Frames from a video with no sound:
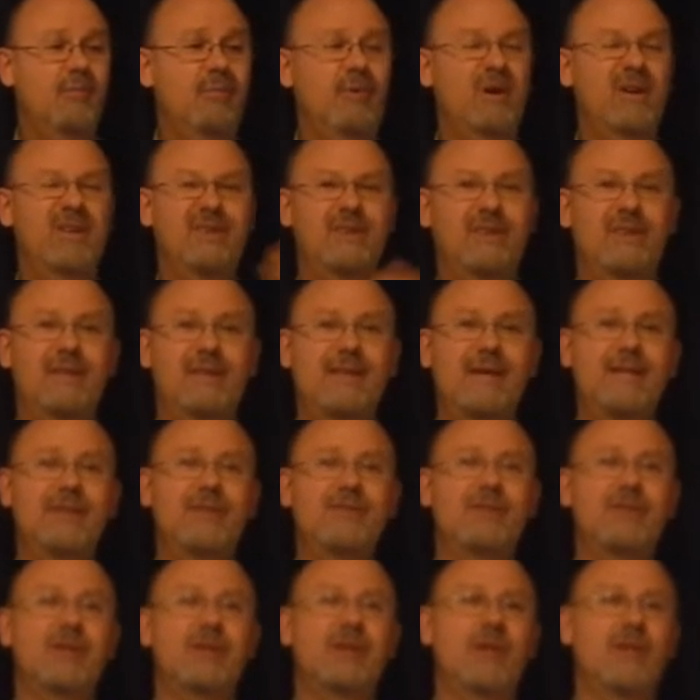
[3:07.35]
But that
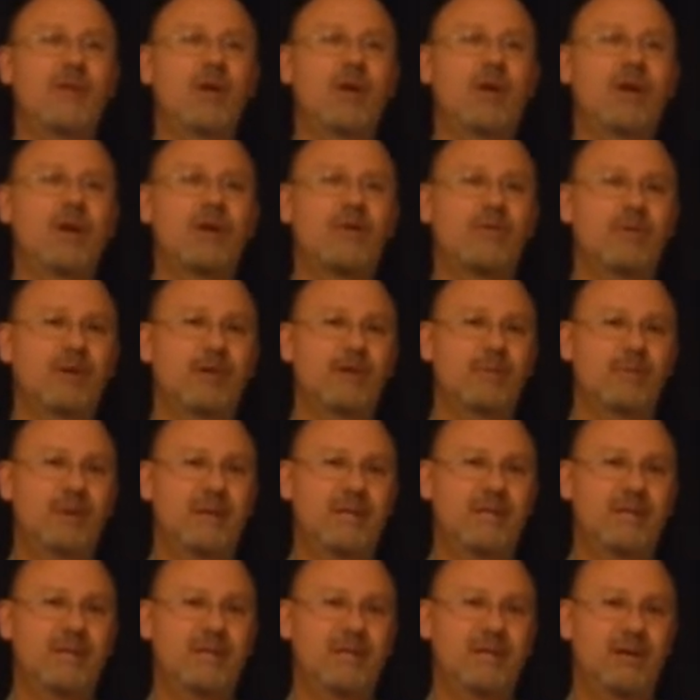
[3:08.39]
is a
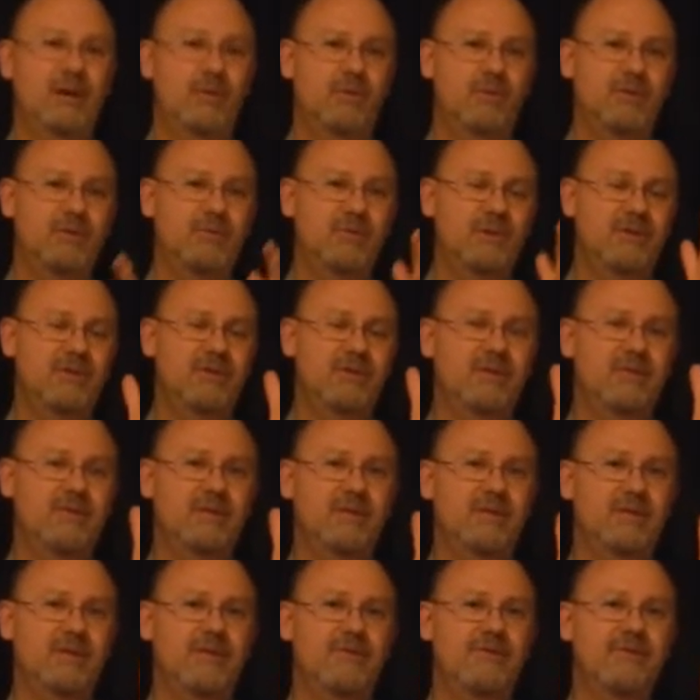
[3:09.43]
logarithmic scale, which means there's
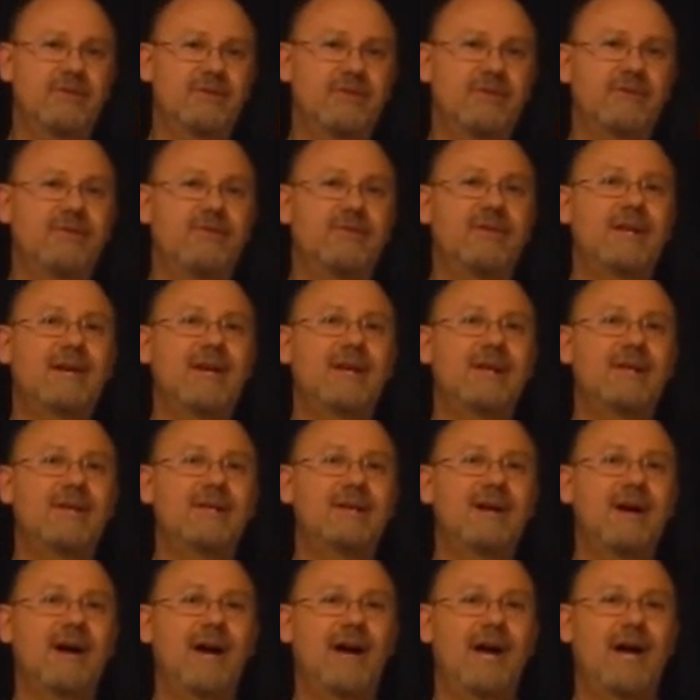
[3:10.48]
a difference of 10
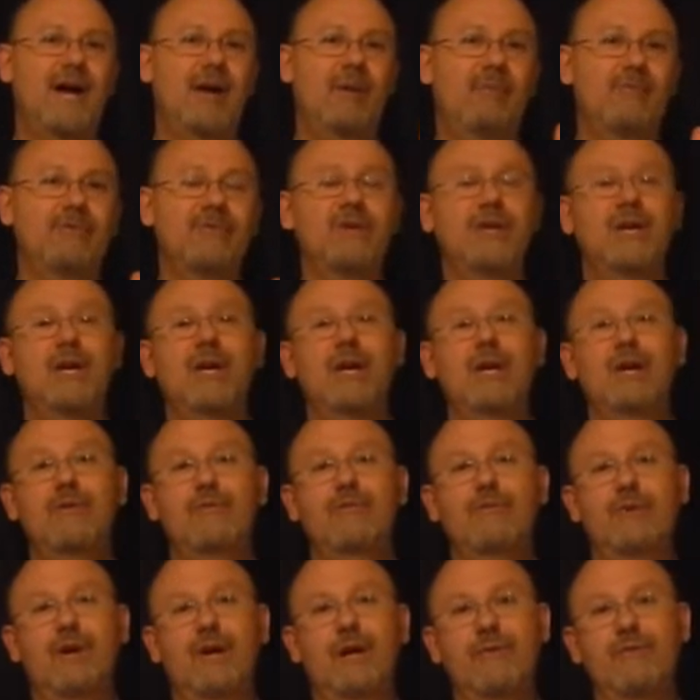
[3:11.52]
times
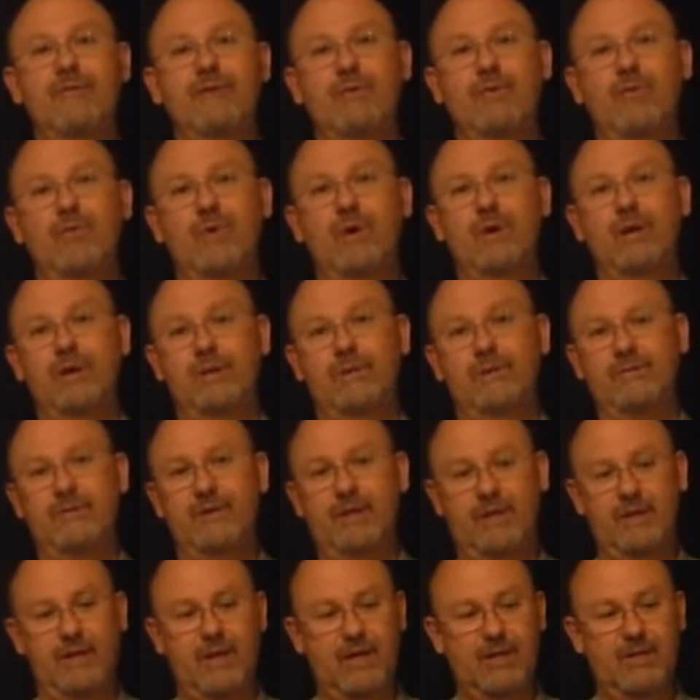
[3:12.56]
for every one of
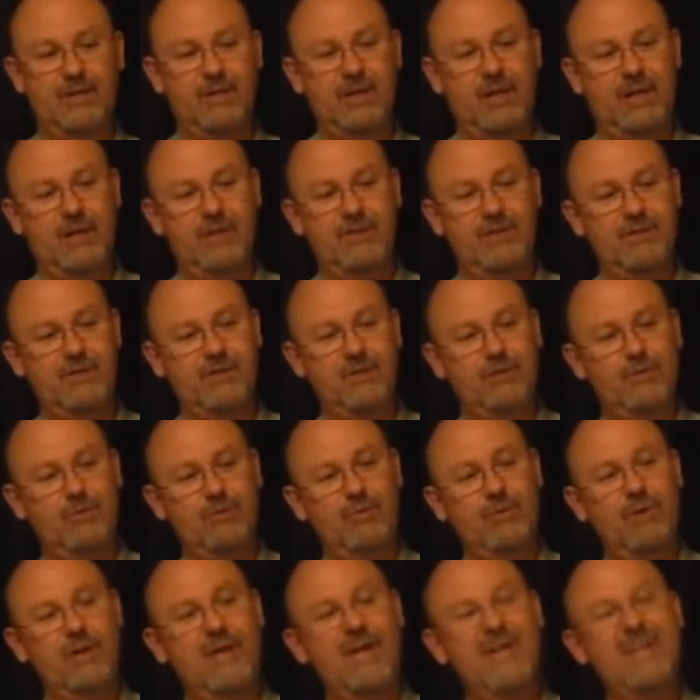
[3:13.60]
the changes.
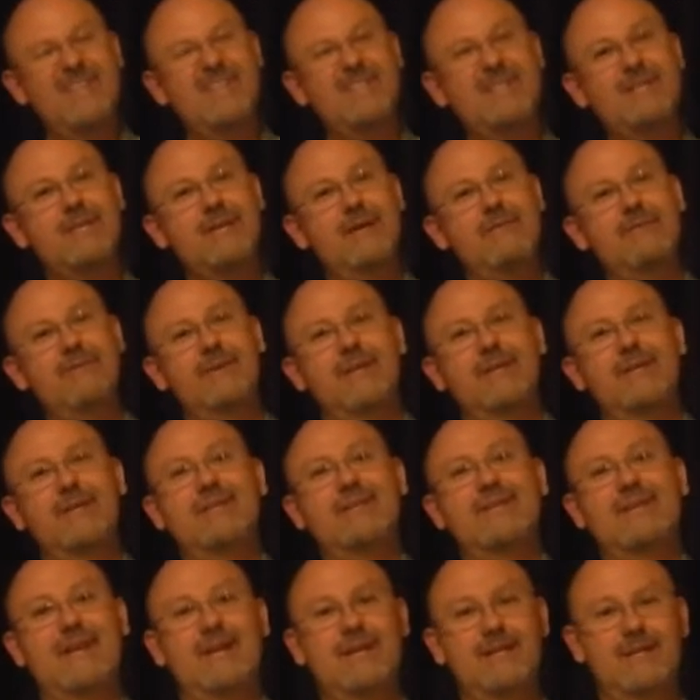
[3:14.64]
So 7
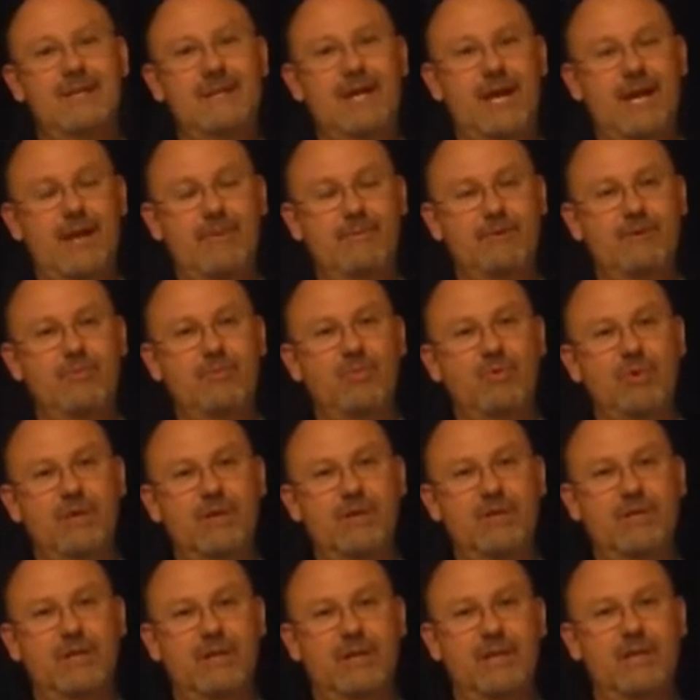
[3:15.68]
is 10 times more
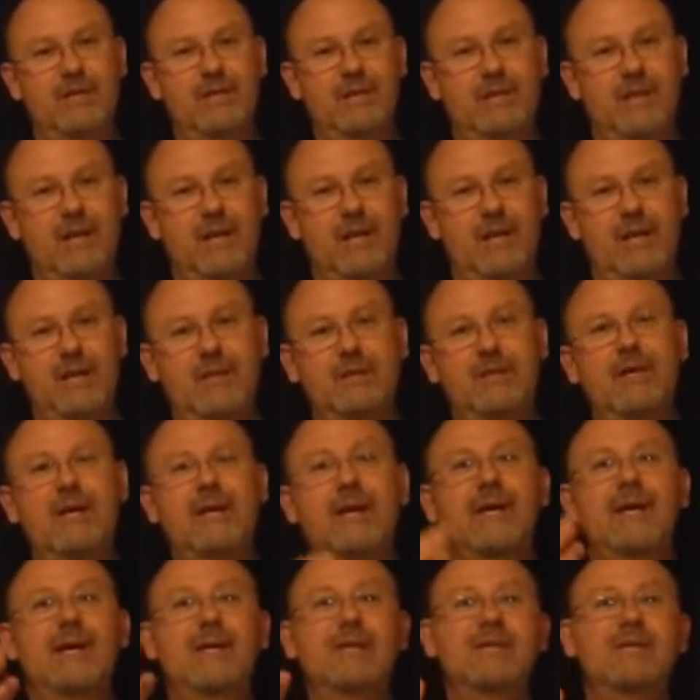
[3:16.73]
acidic than 8.
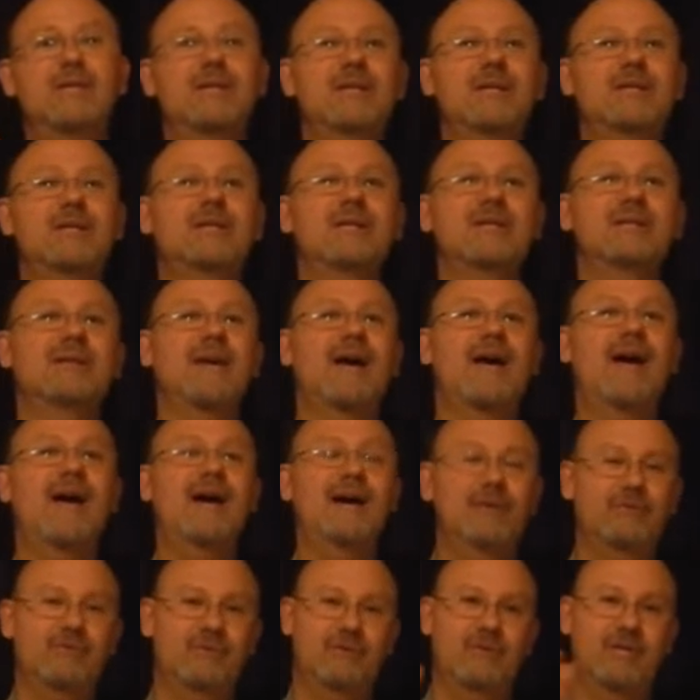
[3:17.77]
6 is
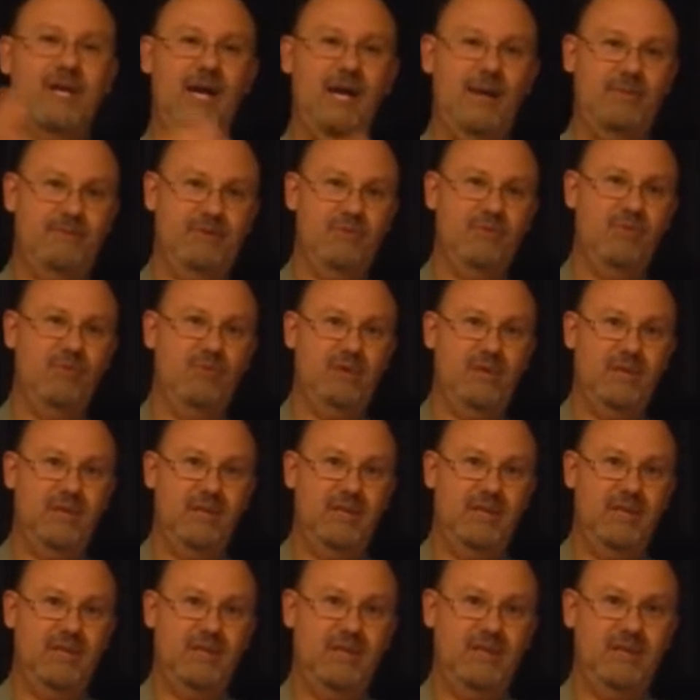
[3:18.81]
100 times more
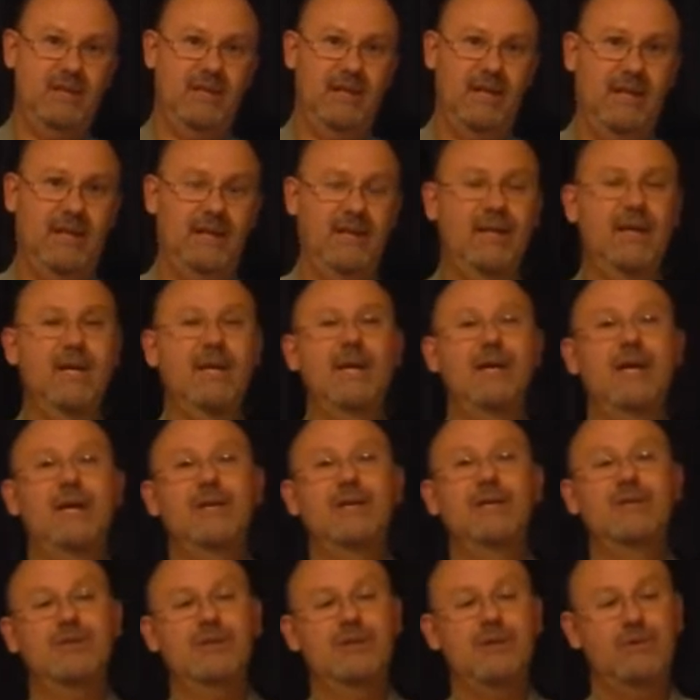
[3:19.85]
acidic than 8.
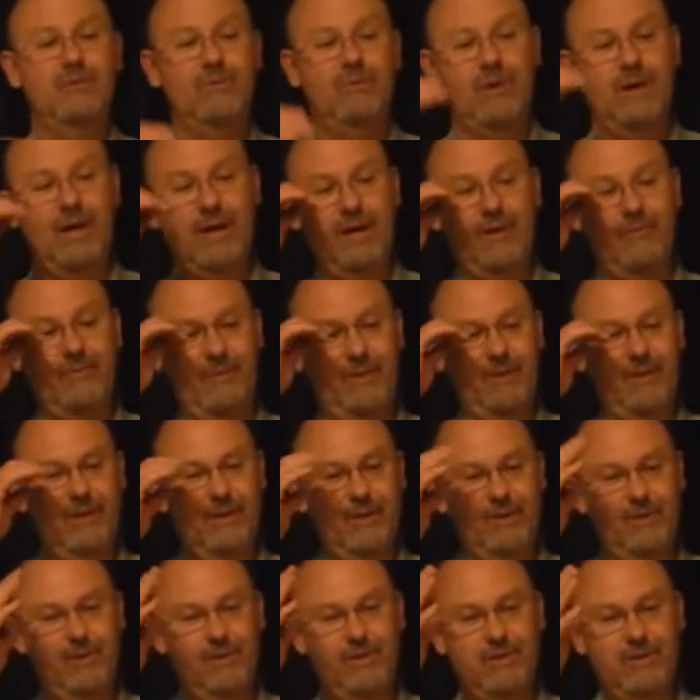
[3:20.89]
So
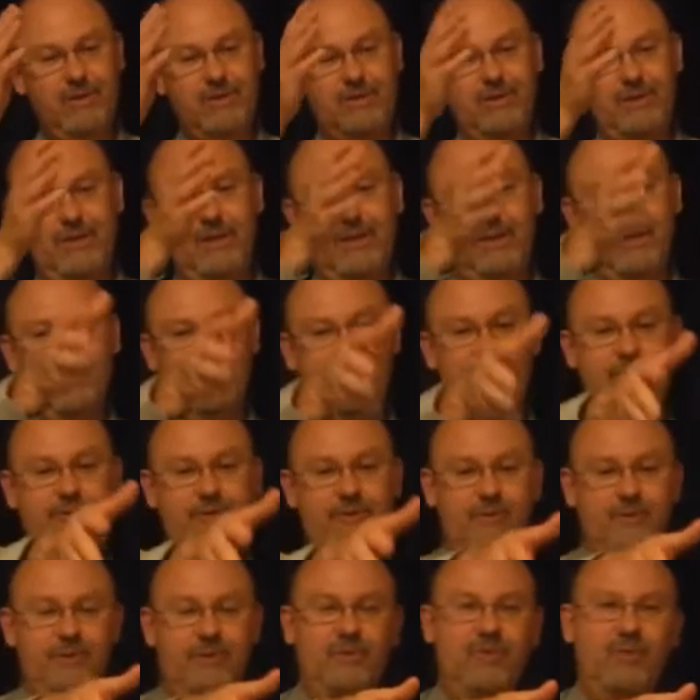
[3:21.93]
you can see the
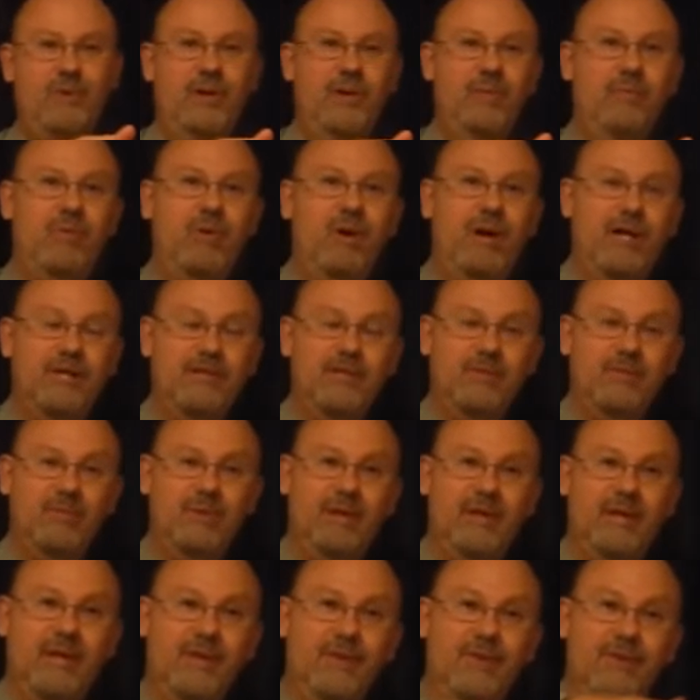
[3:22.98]
difference between
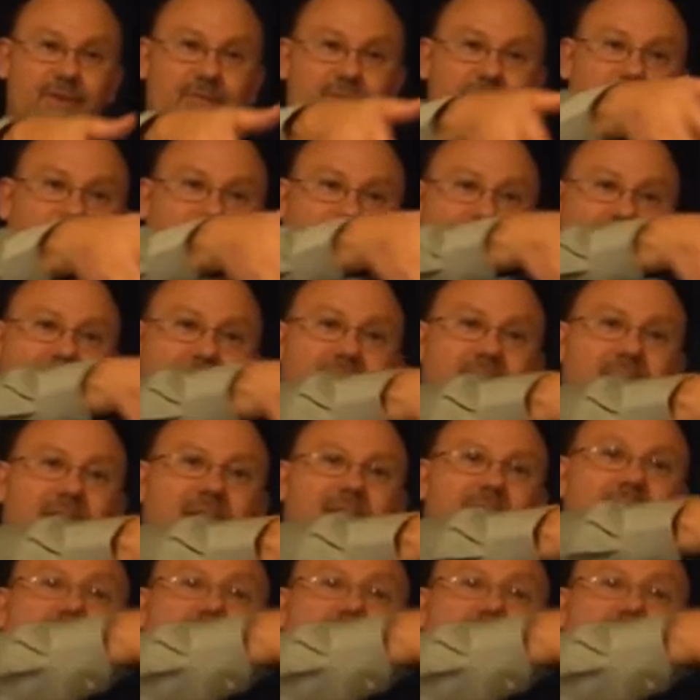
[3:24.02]
possibly a 3